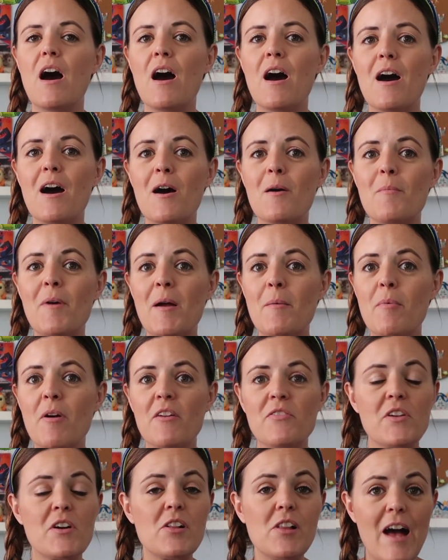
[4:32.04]
I
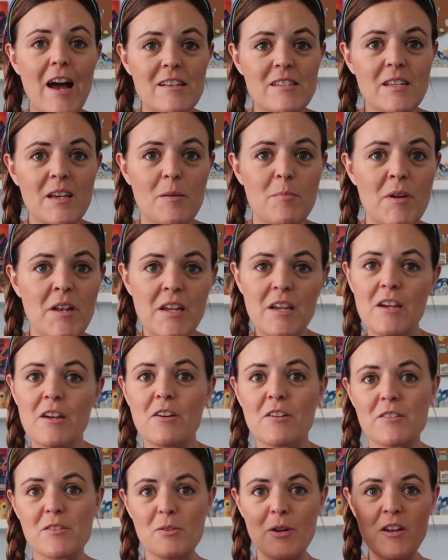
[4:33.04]
bought the classic mini
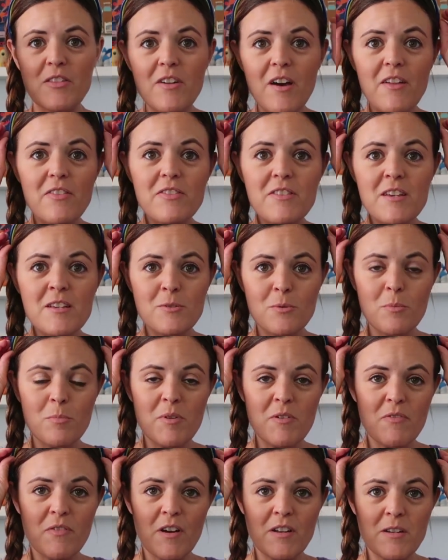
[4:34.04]
ears, so I thought these would
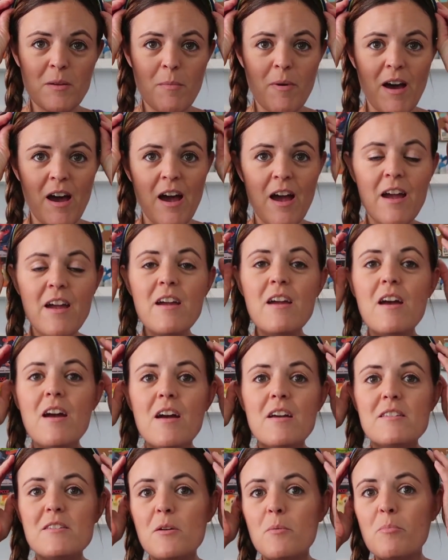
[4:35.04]
be fun to buy.
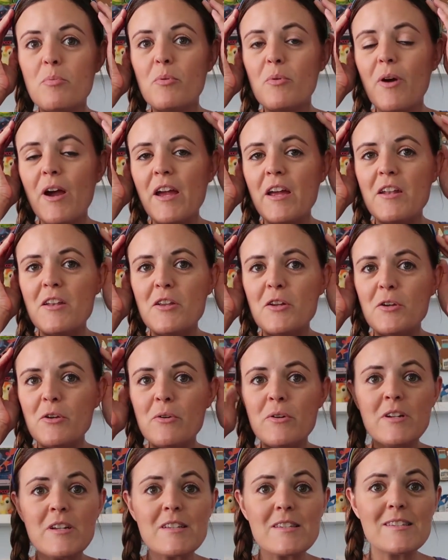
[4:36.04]
They're brand
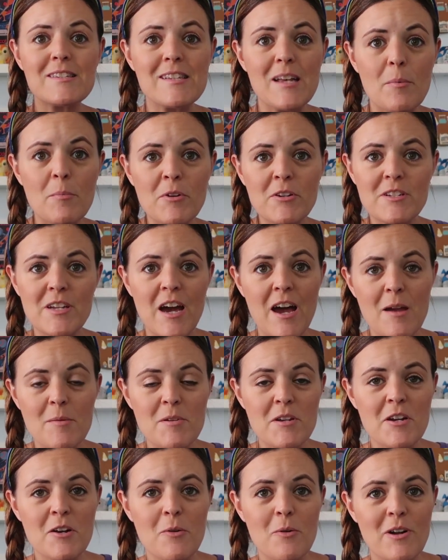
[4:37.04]
new and it's
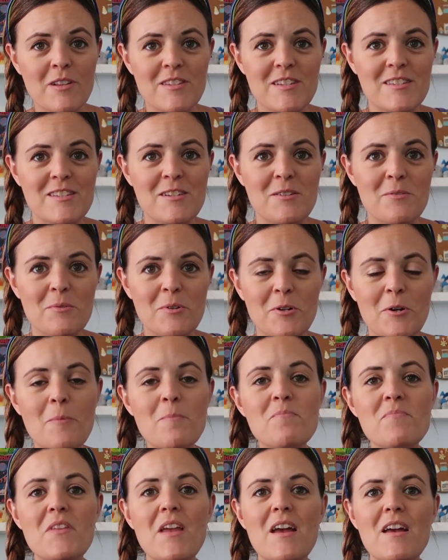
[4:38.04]
summertime here at Walt Disney
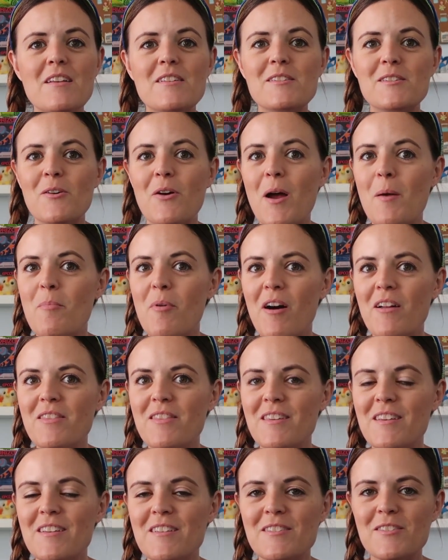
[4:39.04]
World, so I
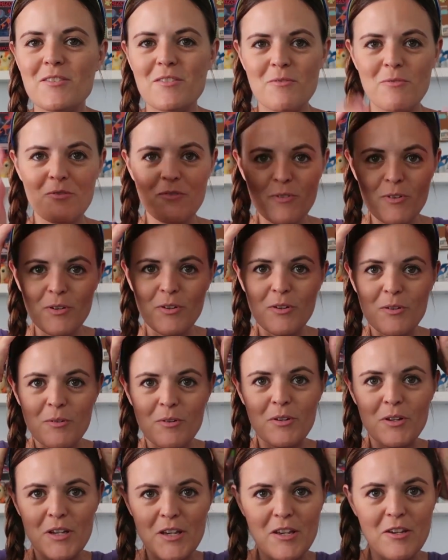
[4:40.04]
bought these. They're
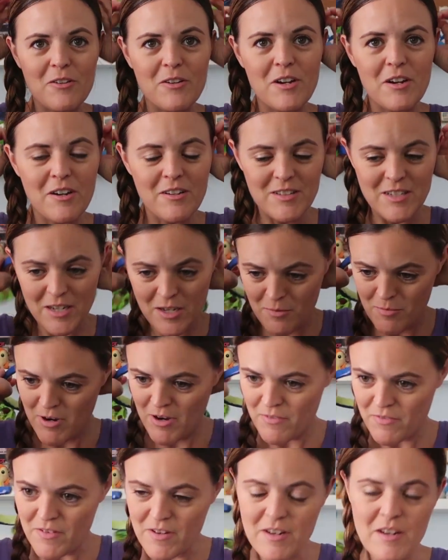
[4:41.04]
really cute. Here, I'll take them
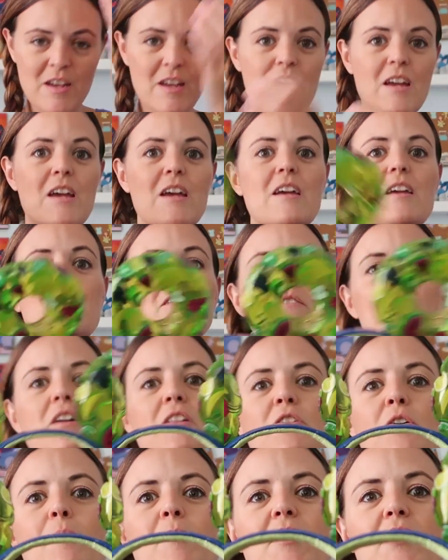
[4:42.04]
off and give you
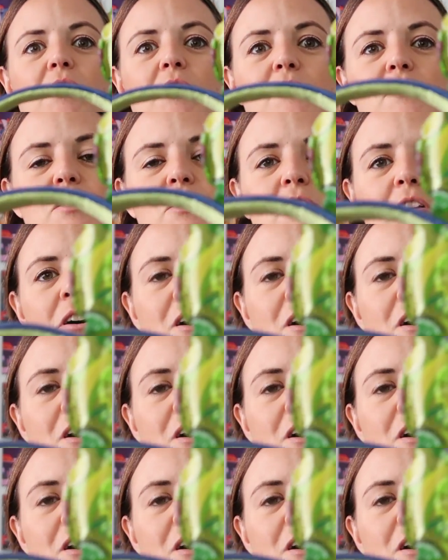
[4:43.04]
a little bit closer